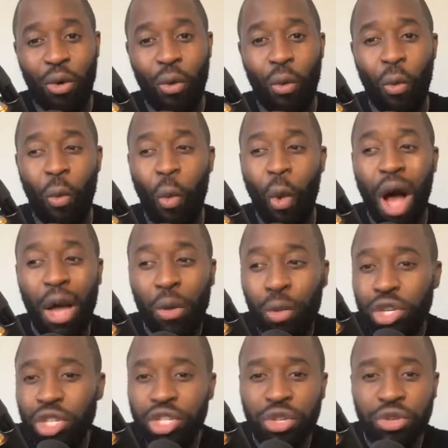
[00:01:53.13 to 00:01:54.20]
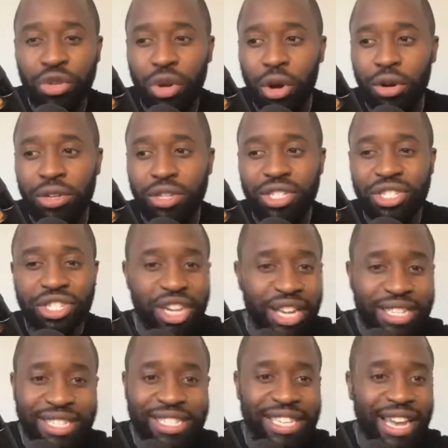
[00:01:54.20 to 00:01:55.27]
Why would you not
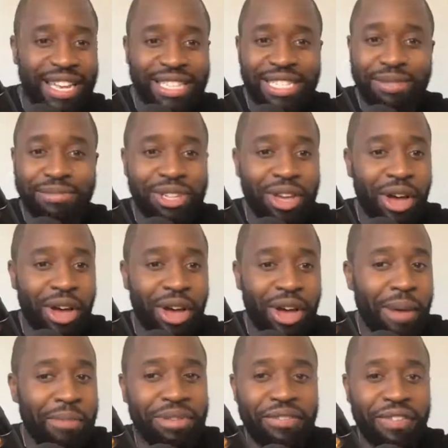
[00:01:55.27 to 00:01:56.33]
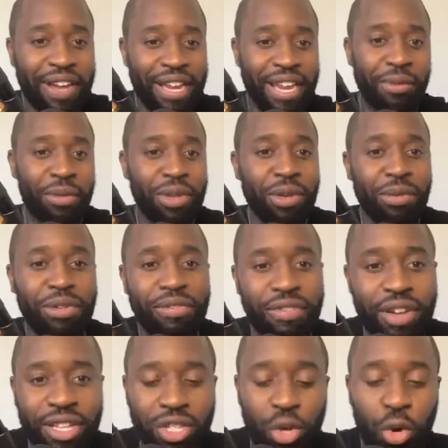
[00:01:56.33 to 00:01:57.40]
just take some time to find out what you want
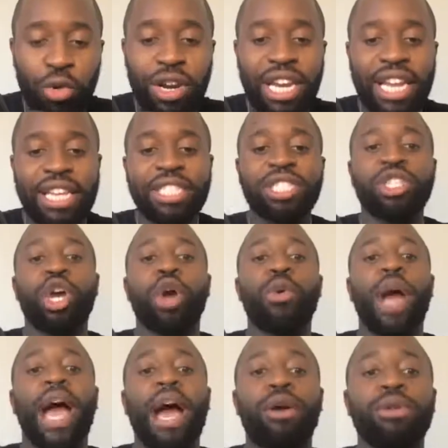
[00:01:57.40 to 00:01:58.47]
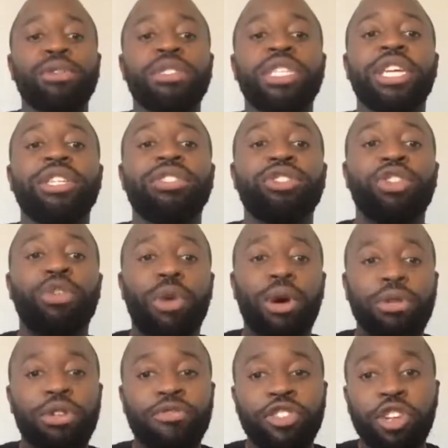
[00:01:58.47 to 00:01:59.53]
first, or at least go out into the world
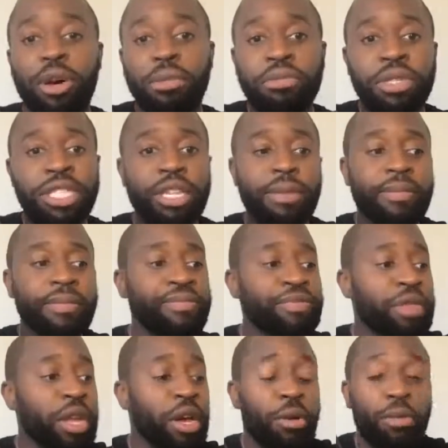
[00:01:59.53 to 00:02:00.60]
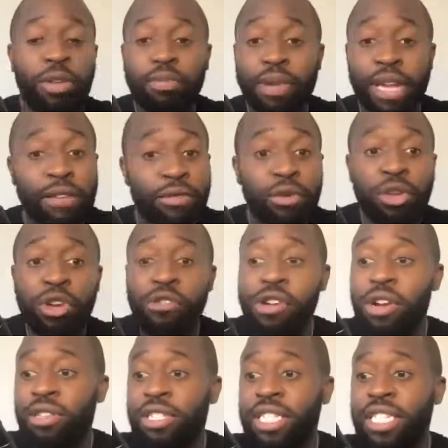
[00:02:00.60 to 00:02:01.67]
of jobs with playful
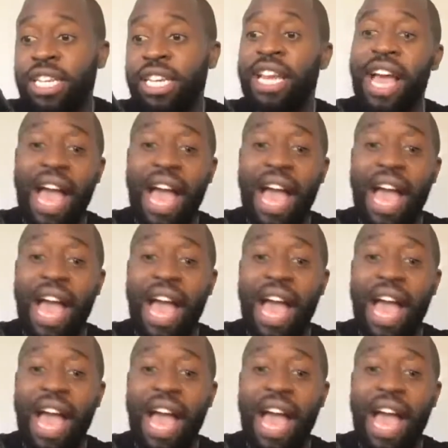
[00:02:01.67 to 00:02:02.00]
curiosity?